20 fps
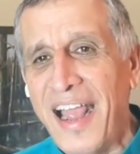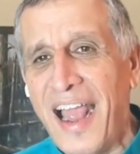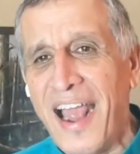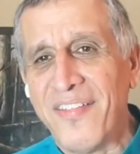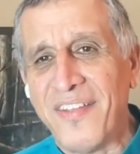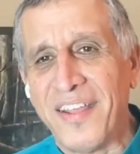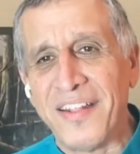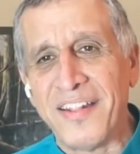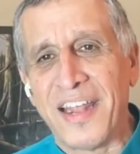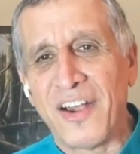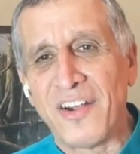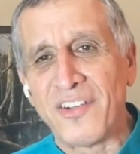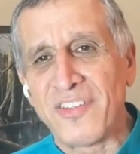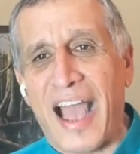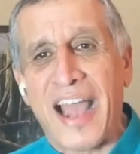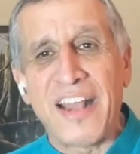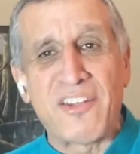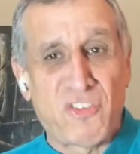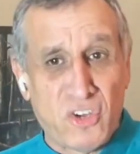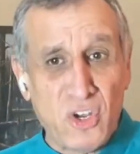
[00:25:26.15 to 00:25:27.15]
And then there's
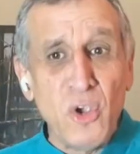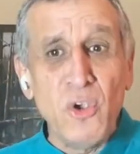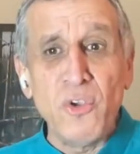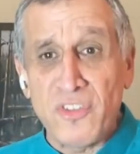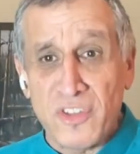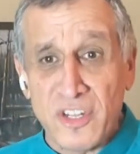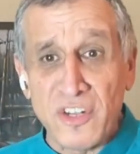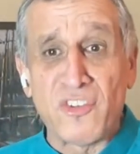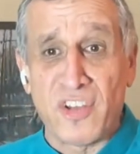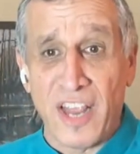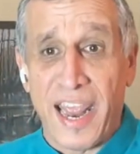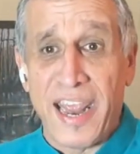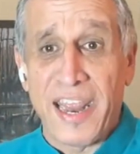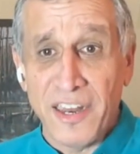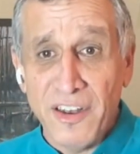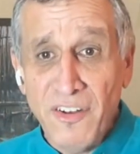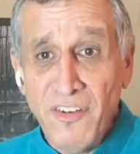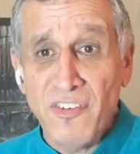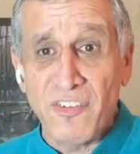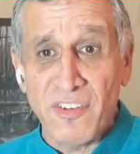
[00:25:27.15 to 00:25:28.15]
I choose to
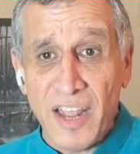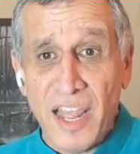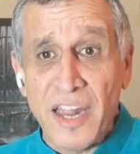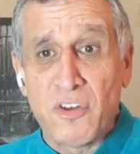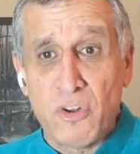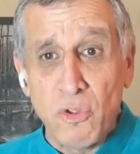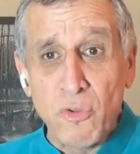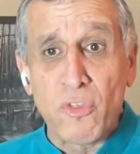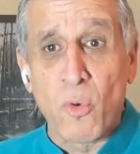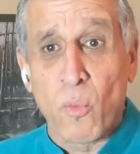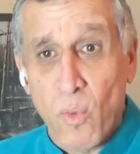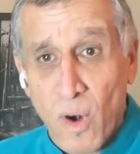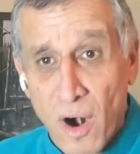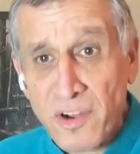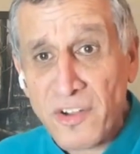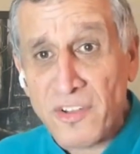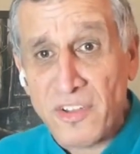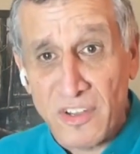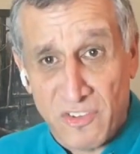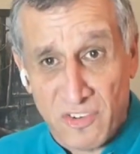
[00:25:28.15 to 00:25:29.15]
change and do the
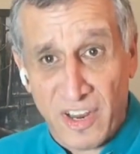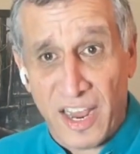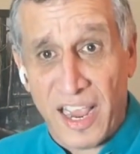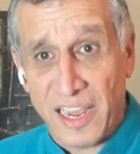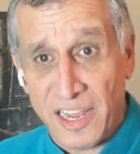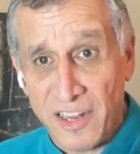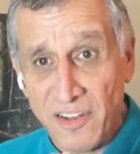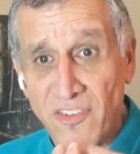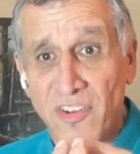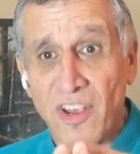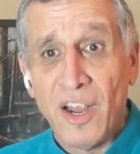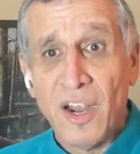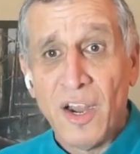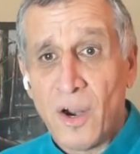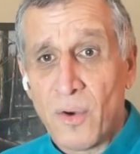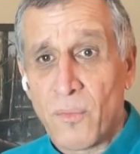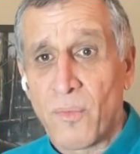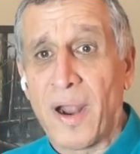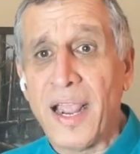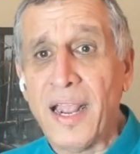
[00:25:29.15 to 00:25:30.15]
work to change,
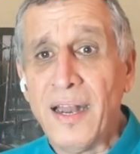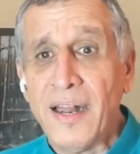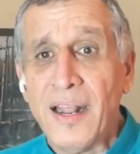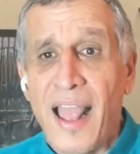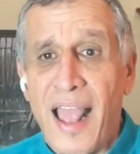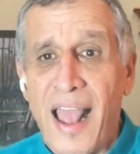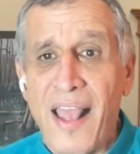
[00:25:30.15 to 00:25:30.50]
right?